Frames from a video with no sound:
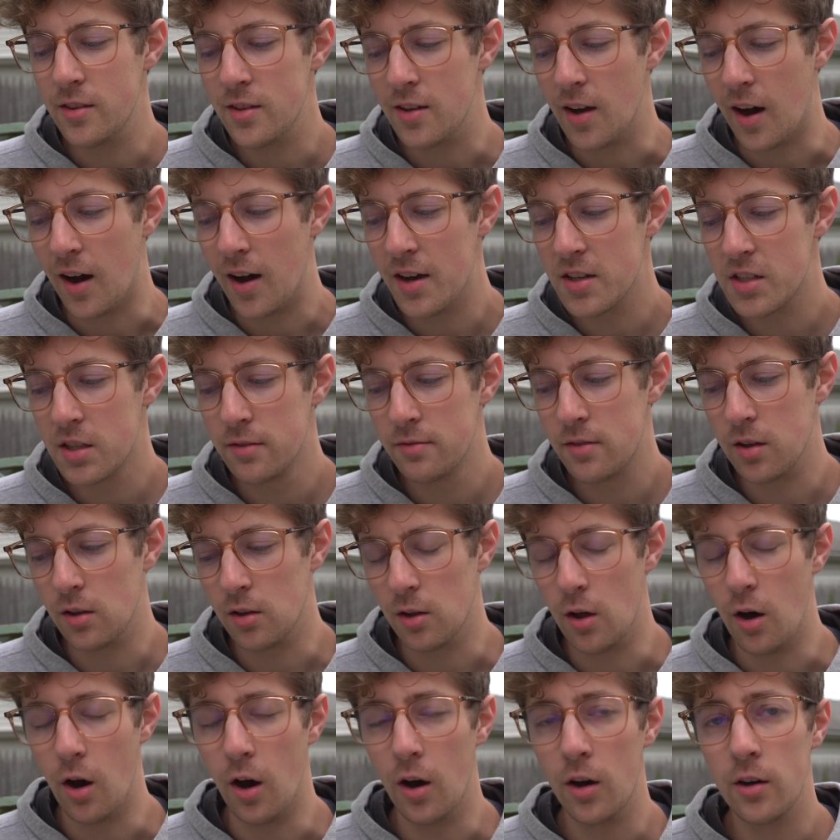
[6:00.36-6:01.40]
the eyes of the
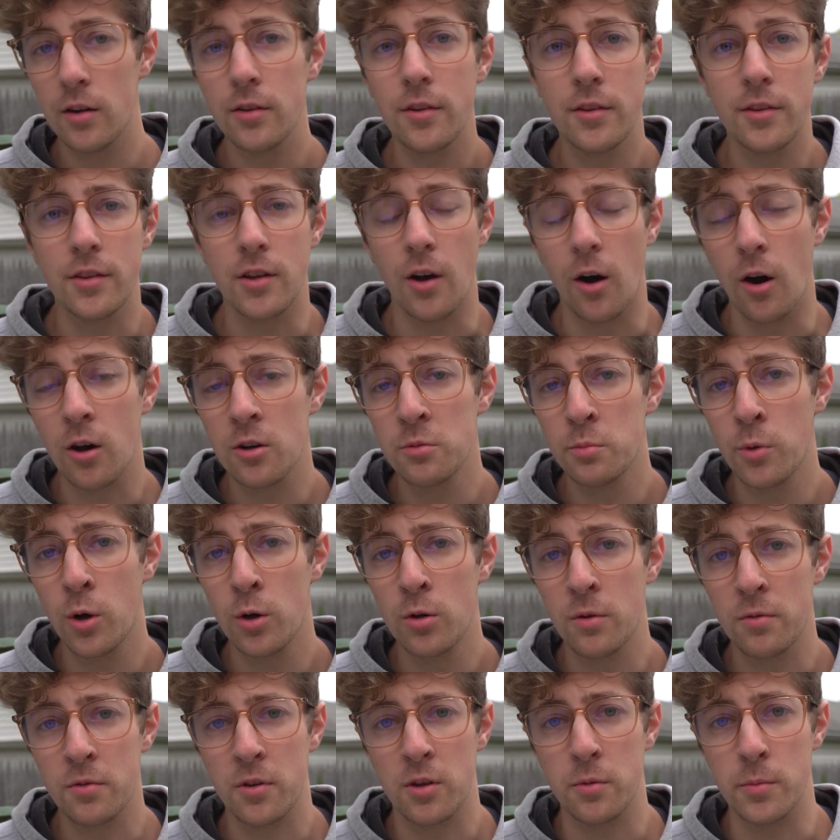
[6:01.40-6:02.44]
law, the
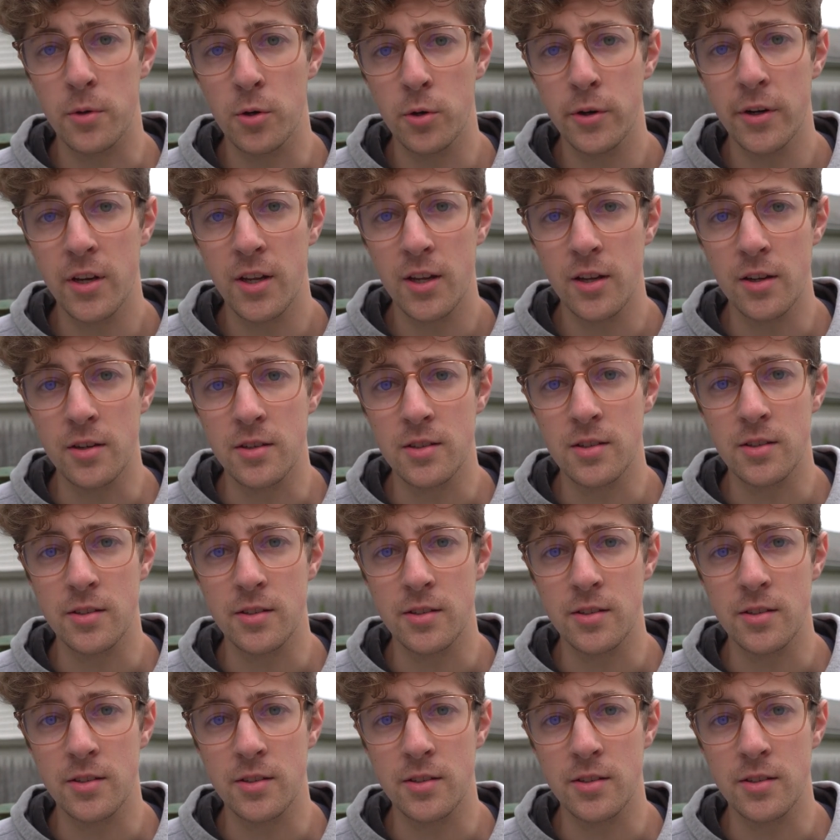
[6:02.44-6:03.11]
automotive community